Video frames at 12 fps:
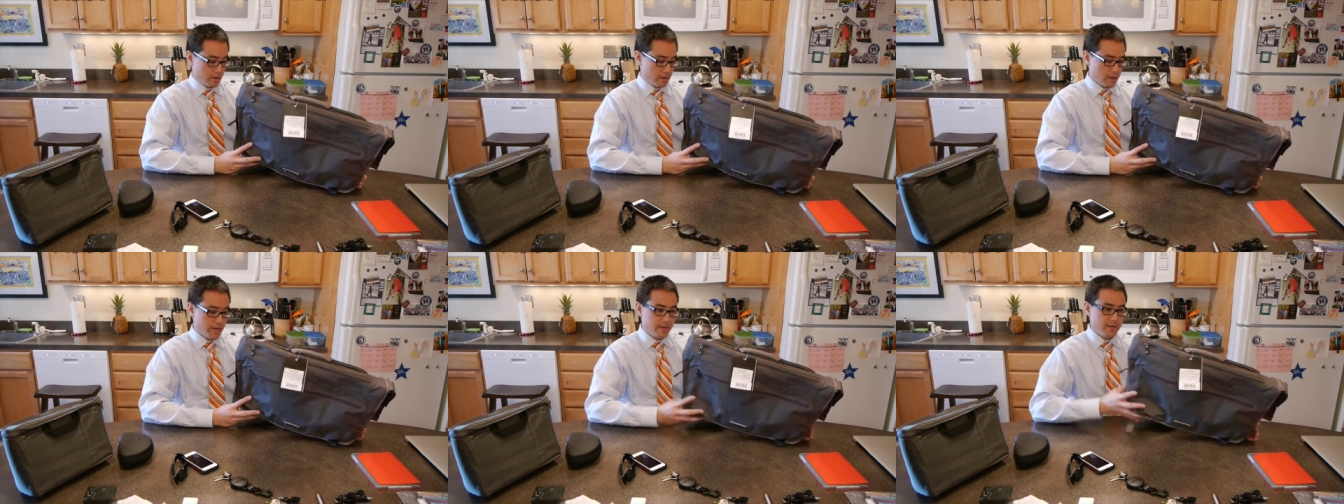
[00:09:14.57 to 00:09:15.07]
All
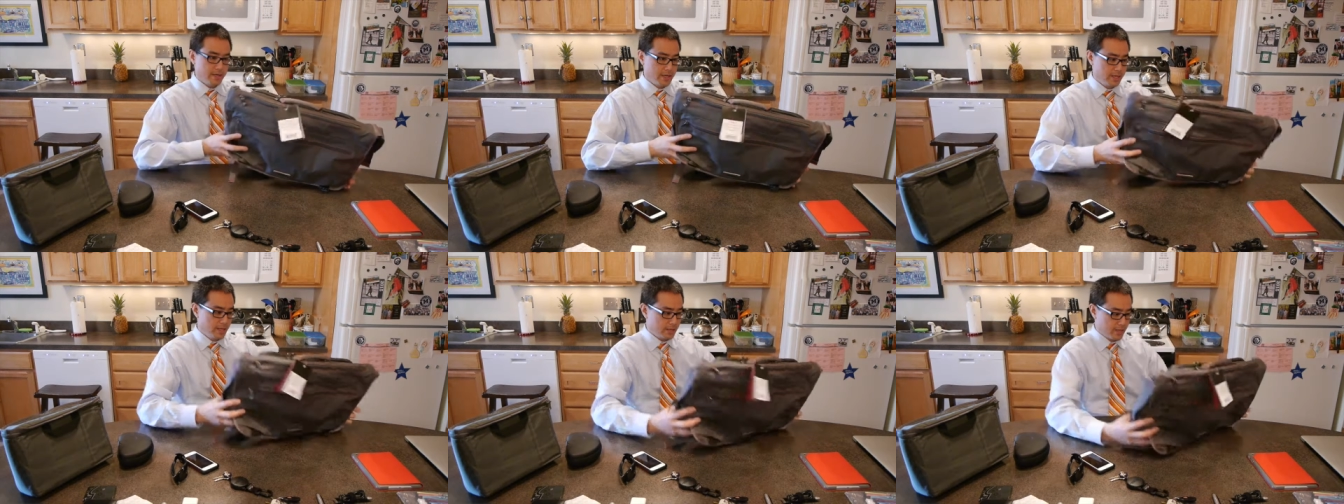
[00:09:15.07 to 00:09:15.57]
right, I
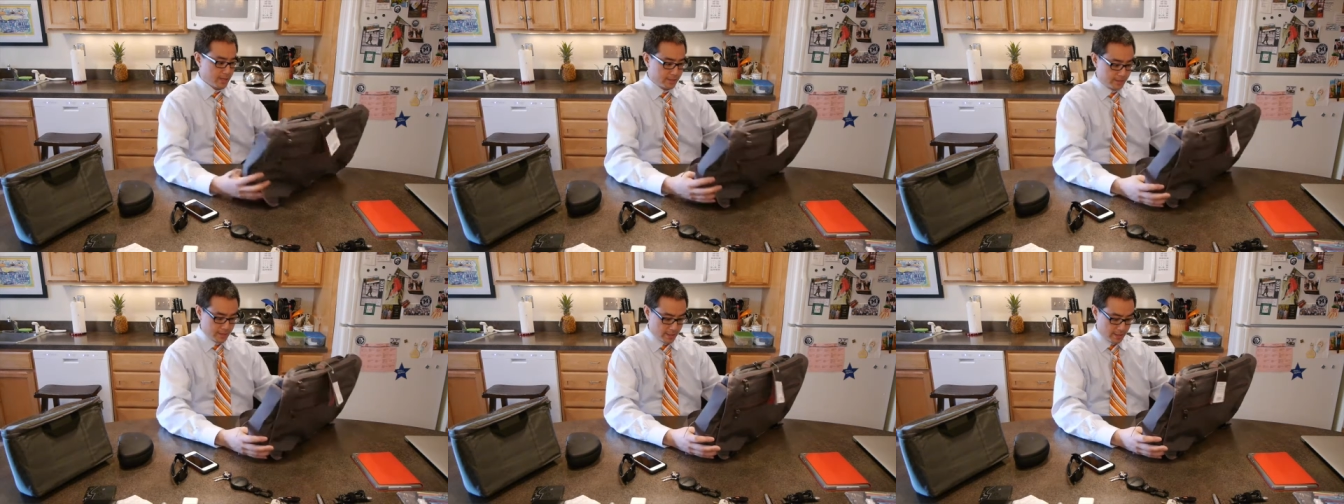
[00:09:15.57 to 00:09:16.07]
think
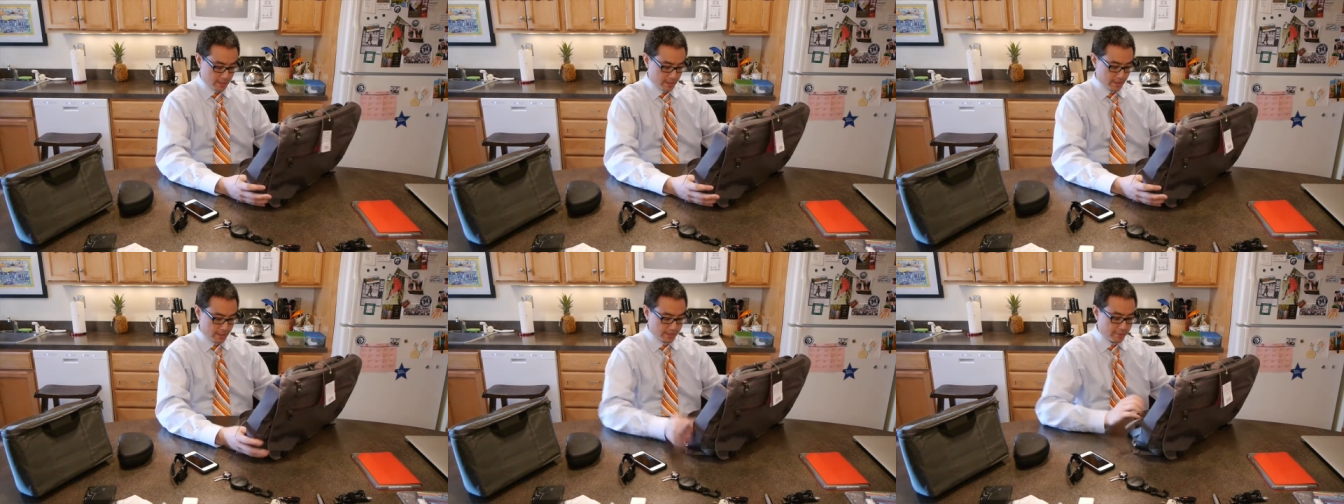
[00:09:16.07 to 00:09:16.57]
that's
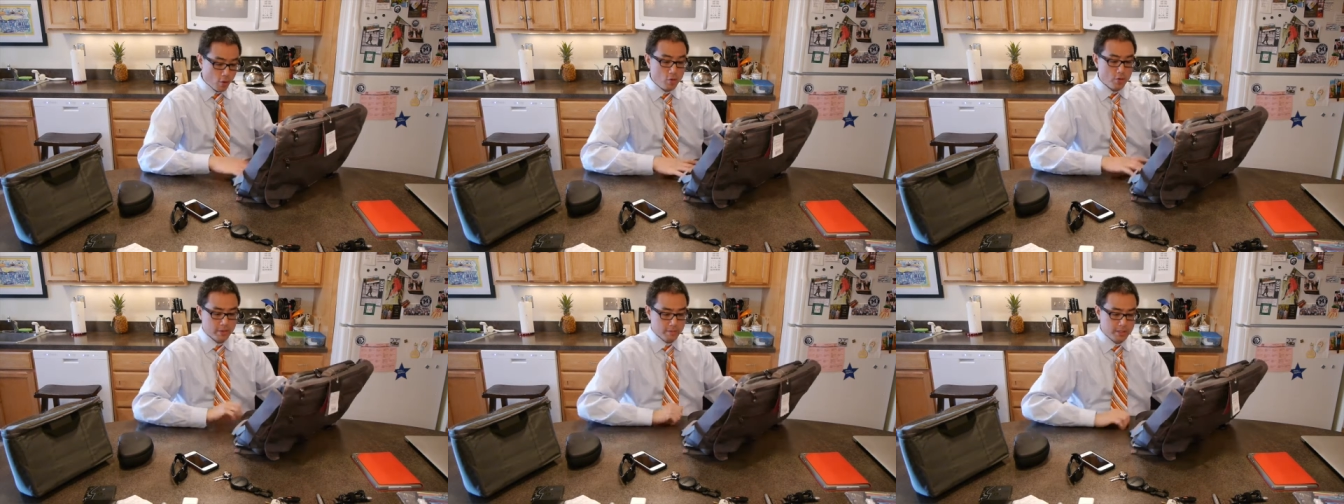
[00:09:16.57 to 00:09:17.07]
oh,
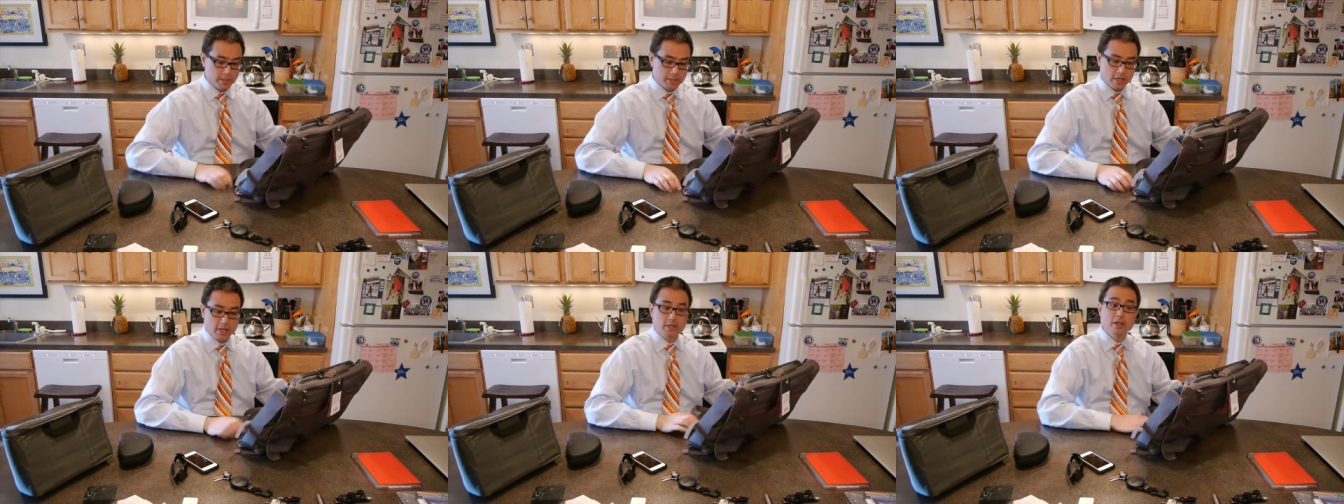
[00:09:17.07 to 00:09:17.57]
and let me just
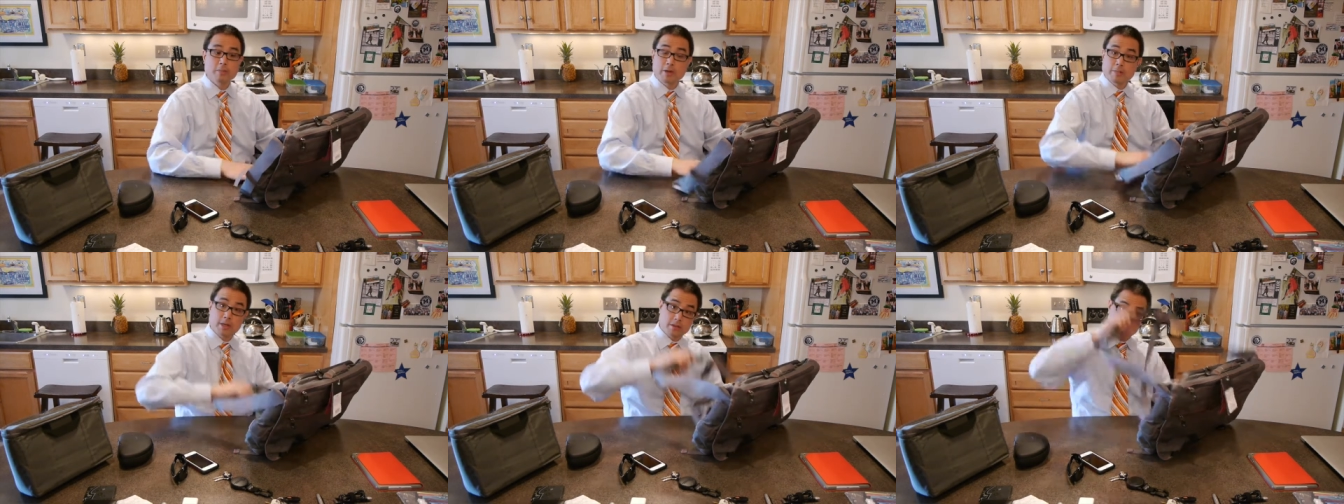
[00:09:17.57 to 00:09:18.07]
talk a little bit
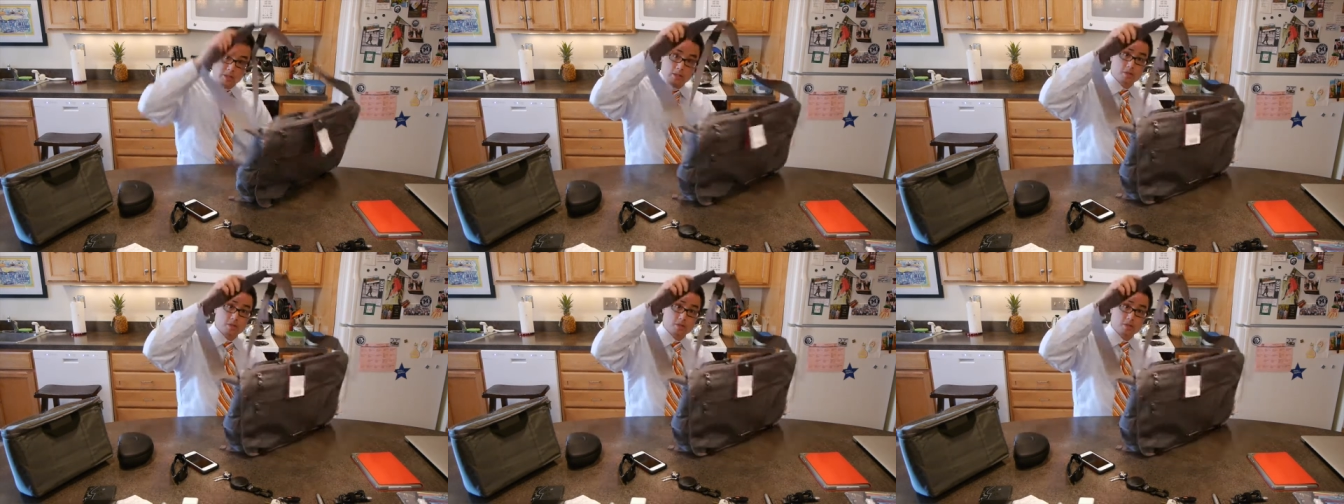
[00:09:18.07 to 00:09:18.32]
about the